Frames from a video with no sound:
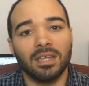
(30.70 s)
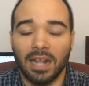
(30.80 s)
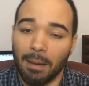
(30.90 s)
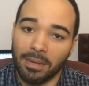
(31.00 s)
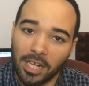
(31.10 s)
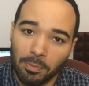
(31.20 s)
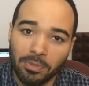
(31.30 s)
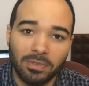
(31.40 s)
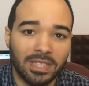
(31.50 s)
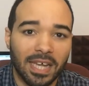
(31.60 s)
I'm gonna help
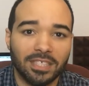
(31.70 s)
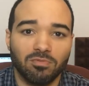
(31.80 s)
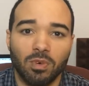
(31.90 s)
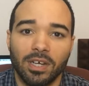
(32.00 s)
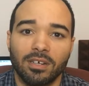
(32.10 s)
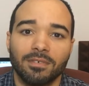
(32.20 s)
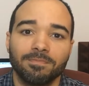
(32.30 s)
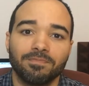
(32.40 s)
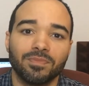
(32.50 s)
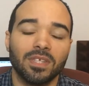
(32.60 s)
you with that as well.
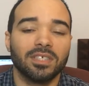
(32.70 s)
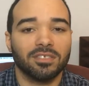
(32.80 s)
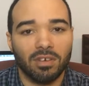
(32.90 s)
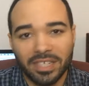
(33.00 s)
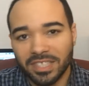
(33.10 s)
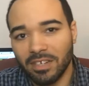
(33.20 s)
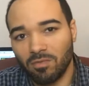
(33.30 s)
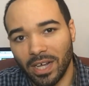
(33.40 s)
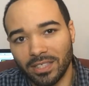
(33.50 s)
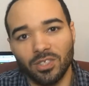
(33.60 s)
So let's get
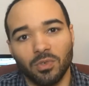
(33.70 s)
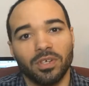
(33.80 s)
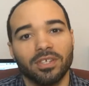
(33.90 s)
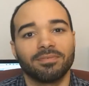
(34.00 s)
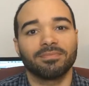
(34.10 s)
right to it.